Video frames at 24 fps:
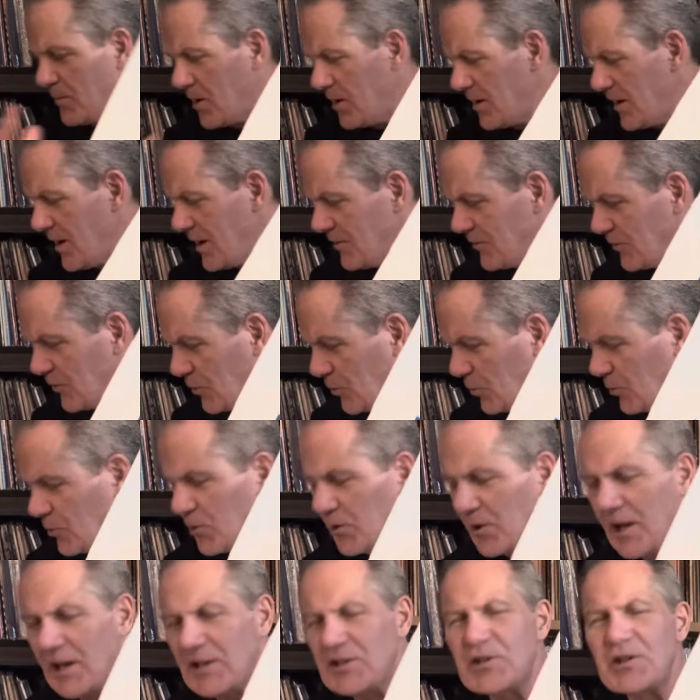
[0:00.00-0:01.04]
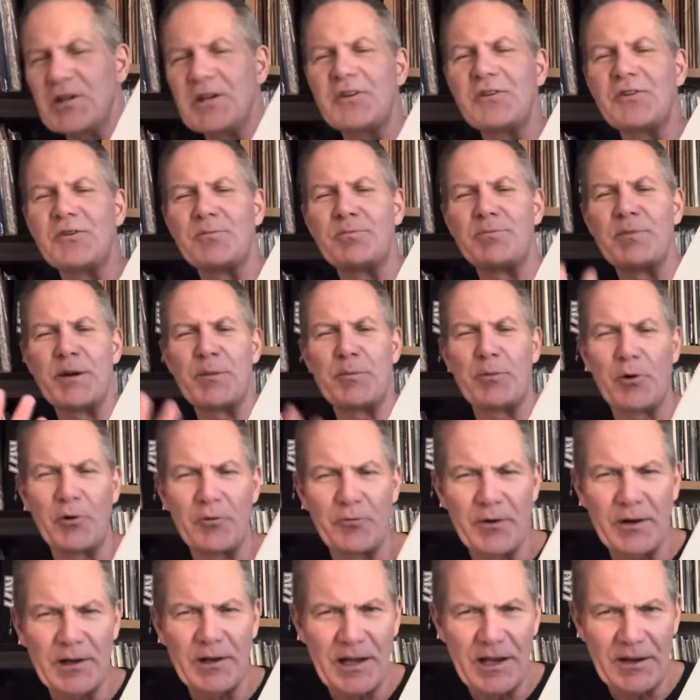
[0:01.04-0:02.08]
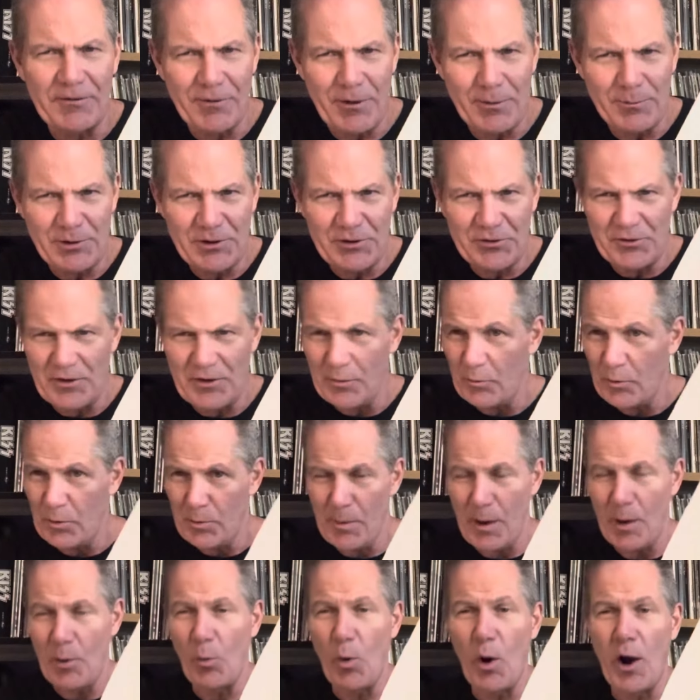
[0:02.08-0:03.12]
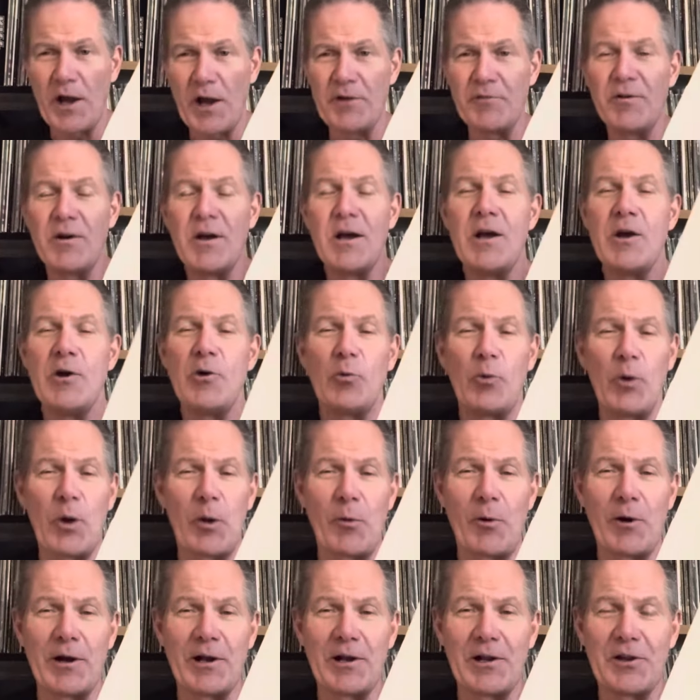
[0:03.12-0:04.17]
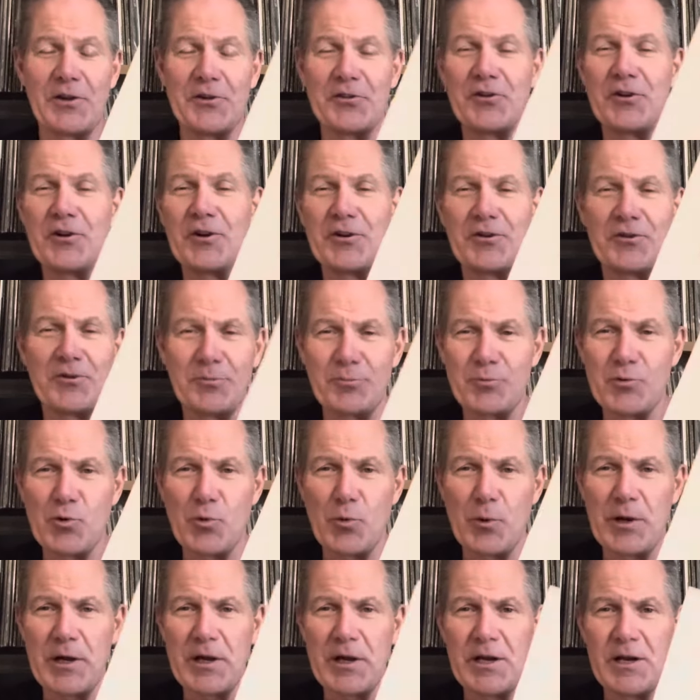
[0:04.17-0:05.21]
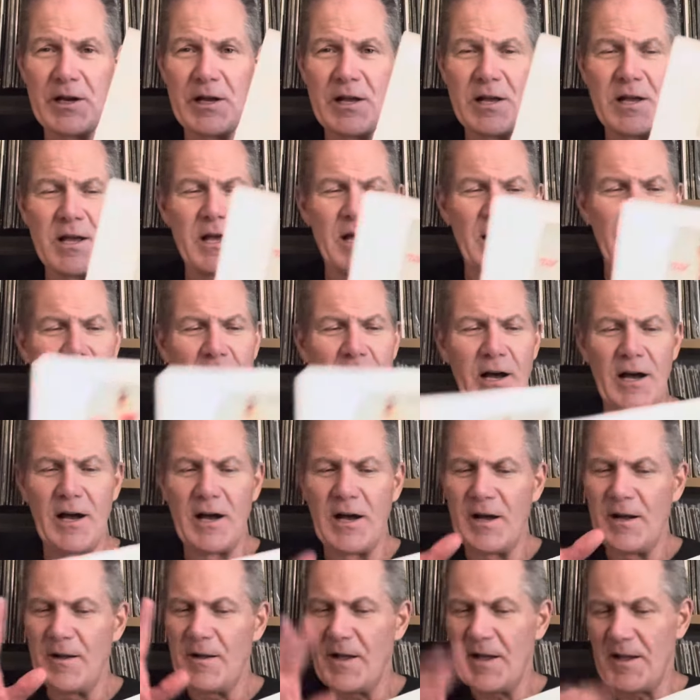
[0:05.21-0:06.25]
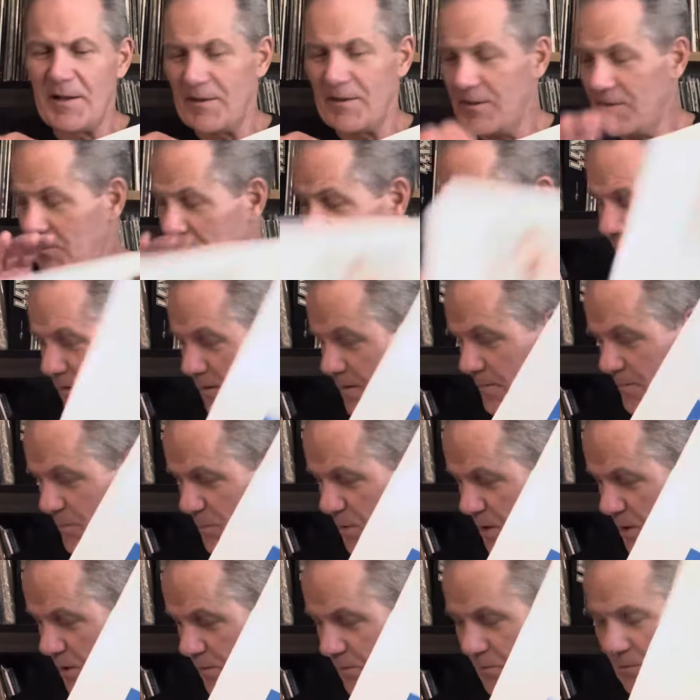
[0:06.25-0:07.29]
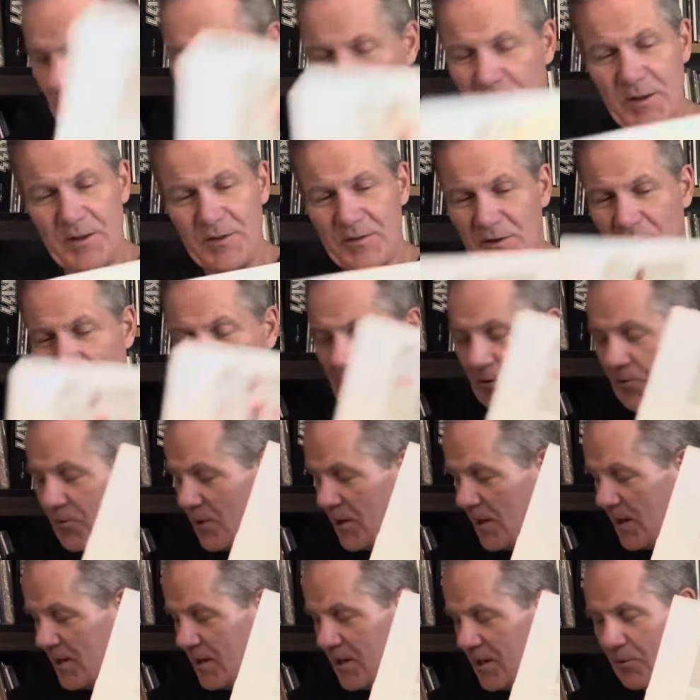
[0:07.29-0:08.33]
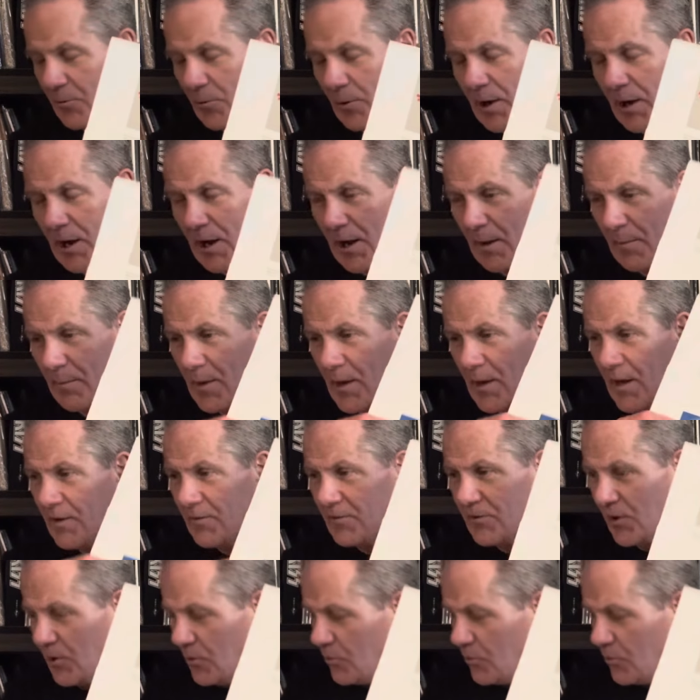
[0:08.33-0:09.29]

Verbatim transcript: a nice little collection. This would be perfect, like, if I'm listening with my wife. We want to listen to some Queen. Uh, and this is, you know, is 180 gram. It's in